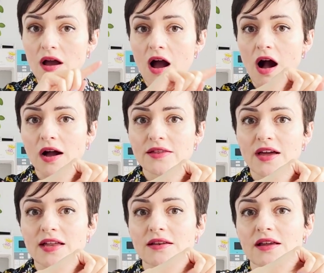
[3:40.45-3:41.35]
I
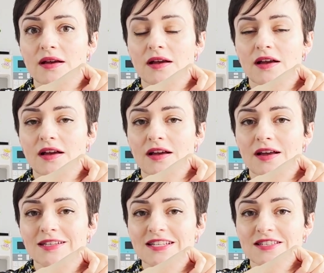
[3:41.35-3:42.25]
then
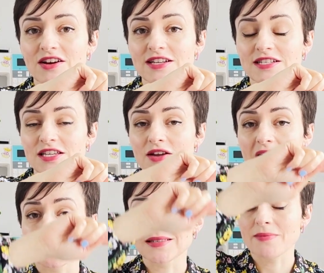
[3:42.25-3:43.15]
decided to add
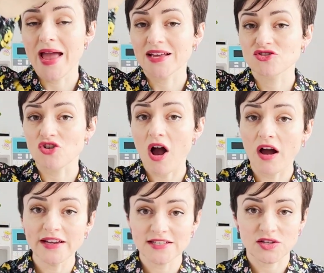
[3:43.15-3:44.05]
some extra
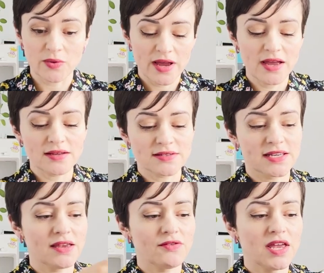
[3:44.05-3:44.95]
height to it to give
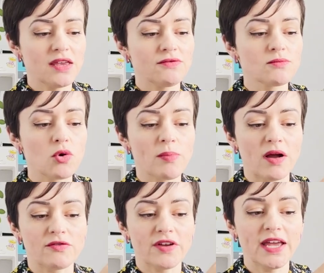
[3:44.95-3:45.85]
it even more puff
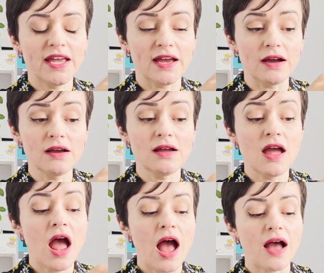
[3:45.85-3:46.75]
here,
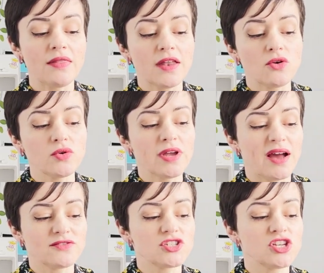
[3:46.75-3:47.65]
and then all you have
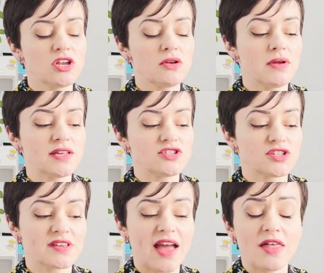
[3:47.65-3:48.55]
to do is just
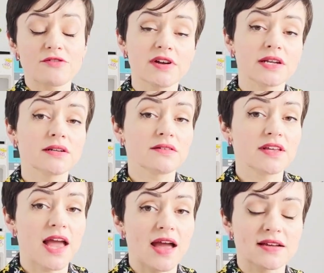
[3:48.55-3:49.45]
gather in the
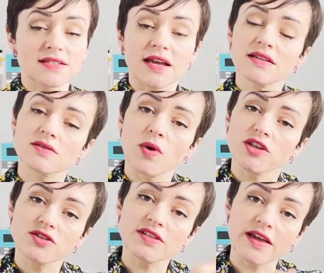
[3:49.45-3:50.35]
excess when you
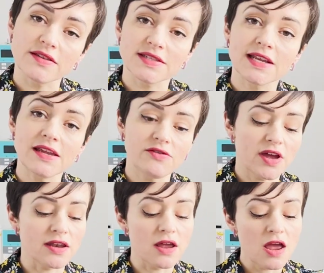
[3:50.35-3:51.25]
set the sleeve in.